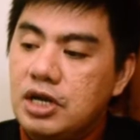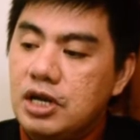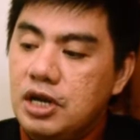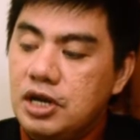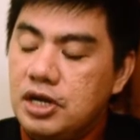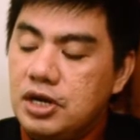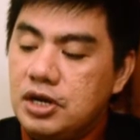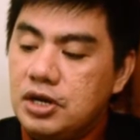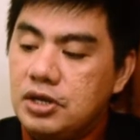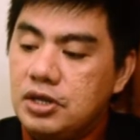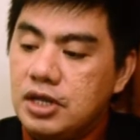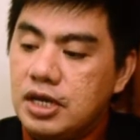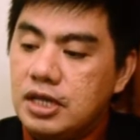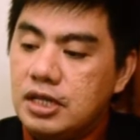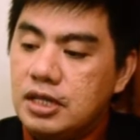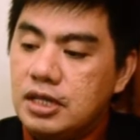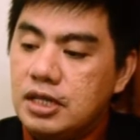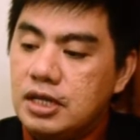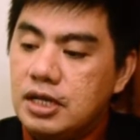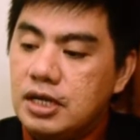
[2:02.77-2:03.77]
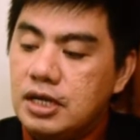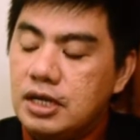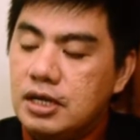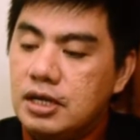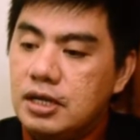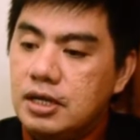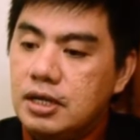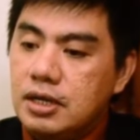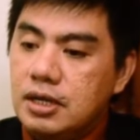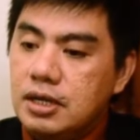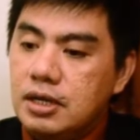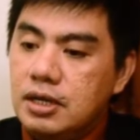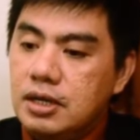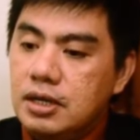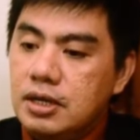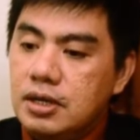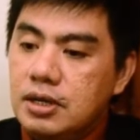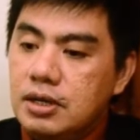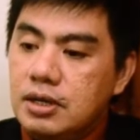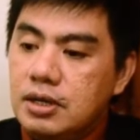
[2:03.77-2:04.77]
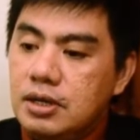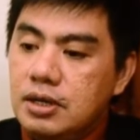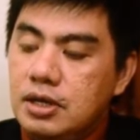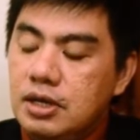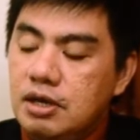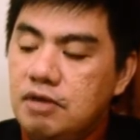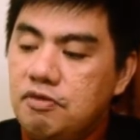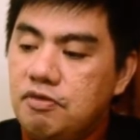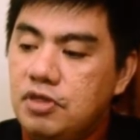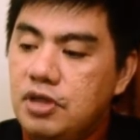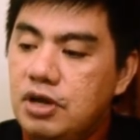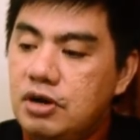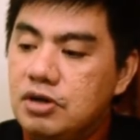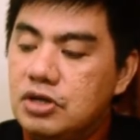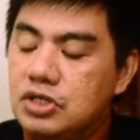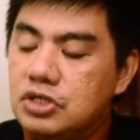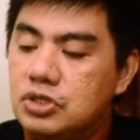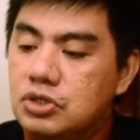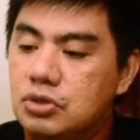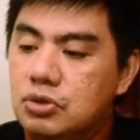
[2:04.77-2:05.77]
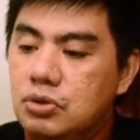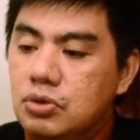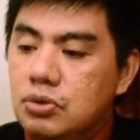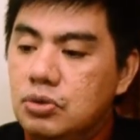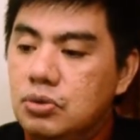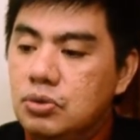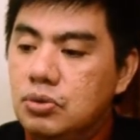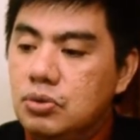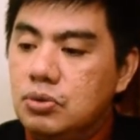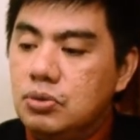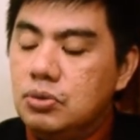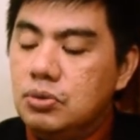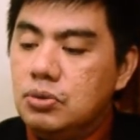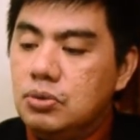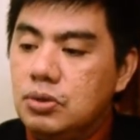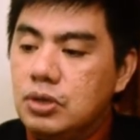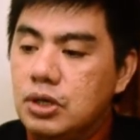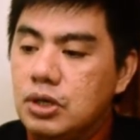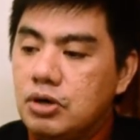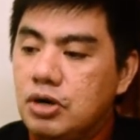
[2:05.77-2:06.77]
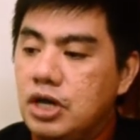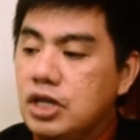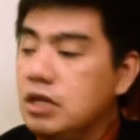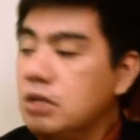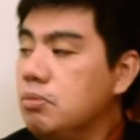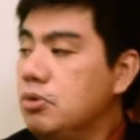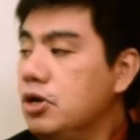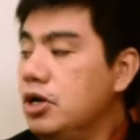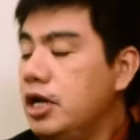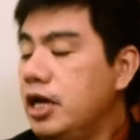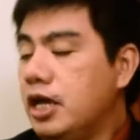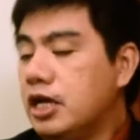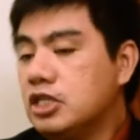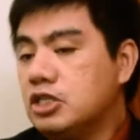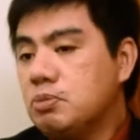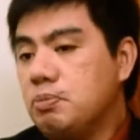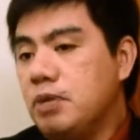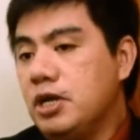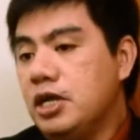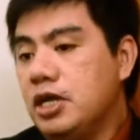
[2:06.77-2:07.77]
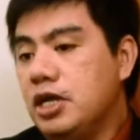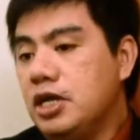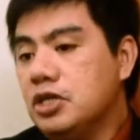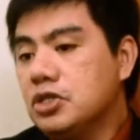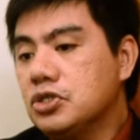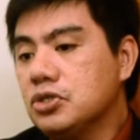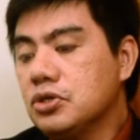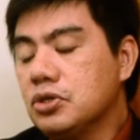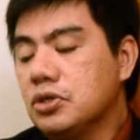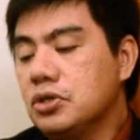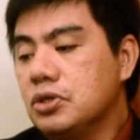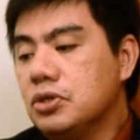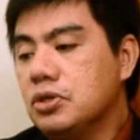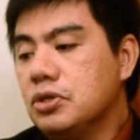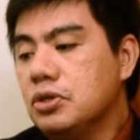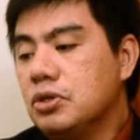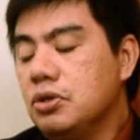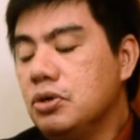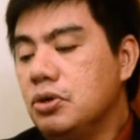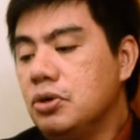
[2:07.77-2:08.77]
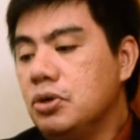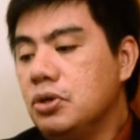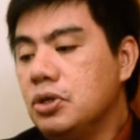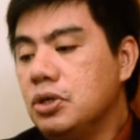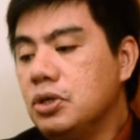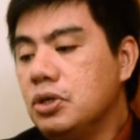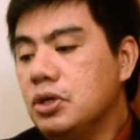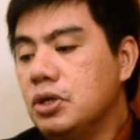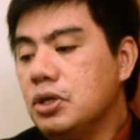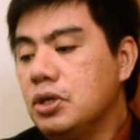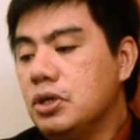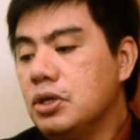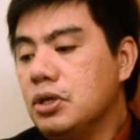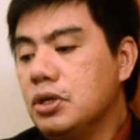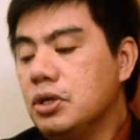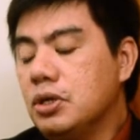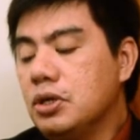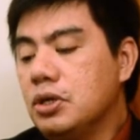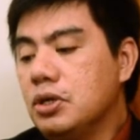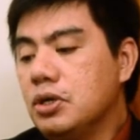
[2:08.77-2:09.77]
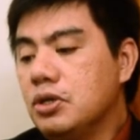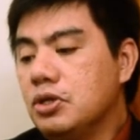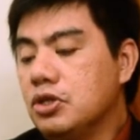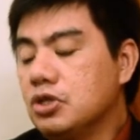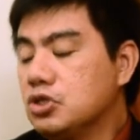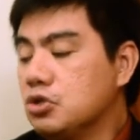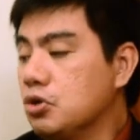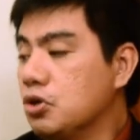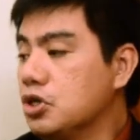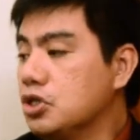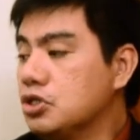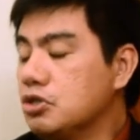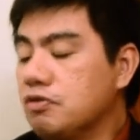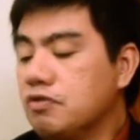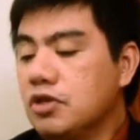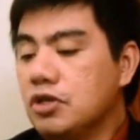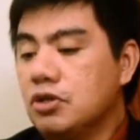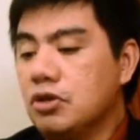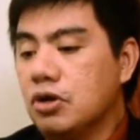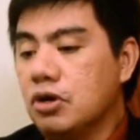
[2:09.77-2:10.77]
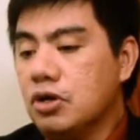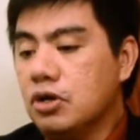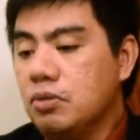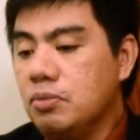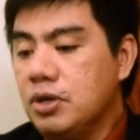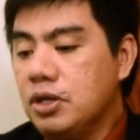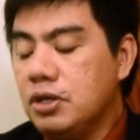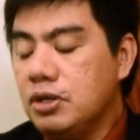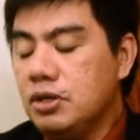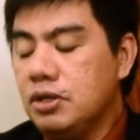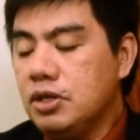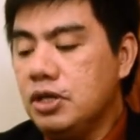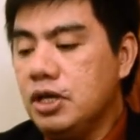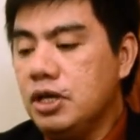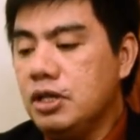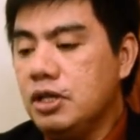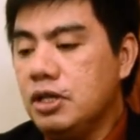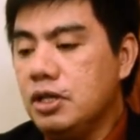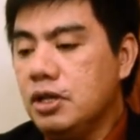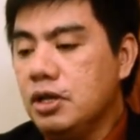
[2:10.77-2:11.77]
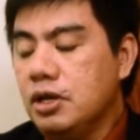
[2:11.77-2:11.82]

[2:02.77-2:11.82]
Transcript: clear that if there is no credible explanation on the source of the document, then